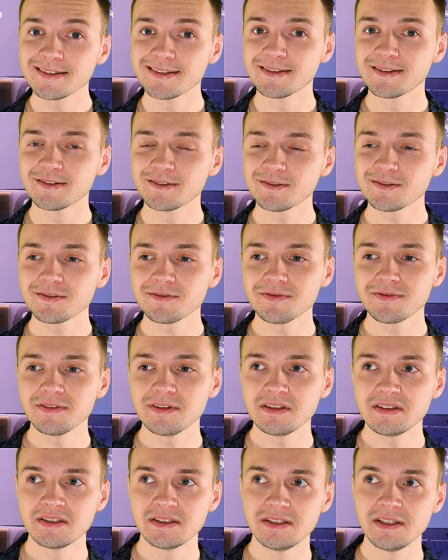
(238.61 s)
the song
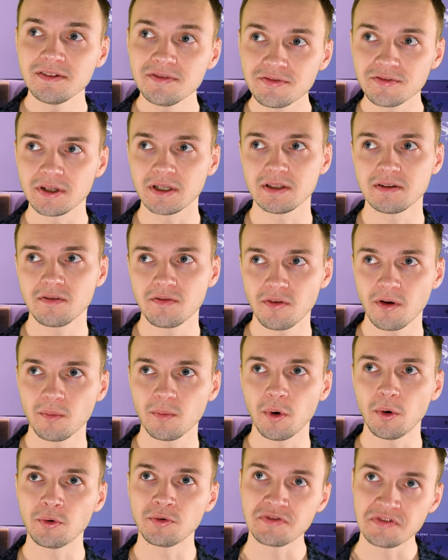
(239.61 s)
feels different
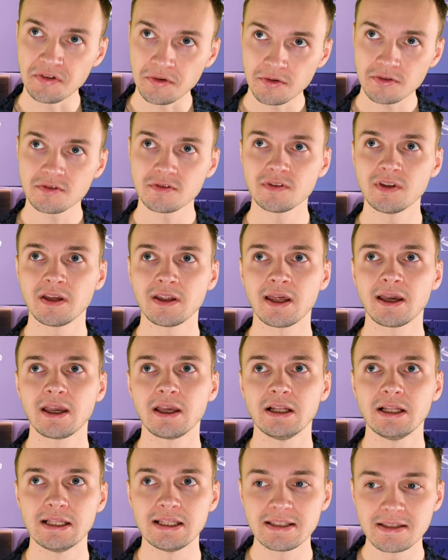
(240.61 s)
from others that
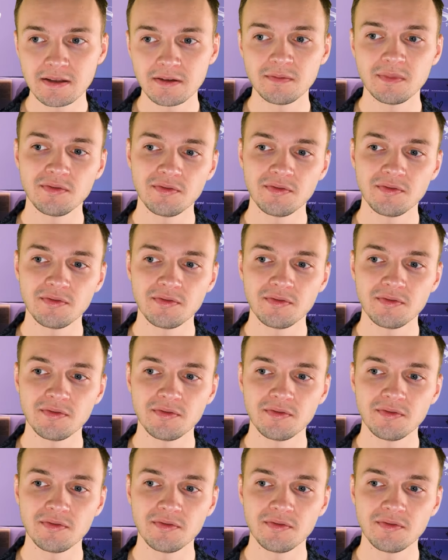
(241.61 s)
I listened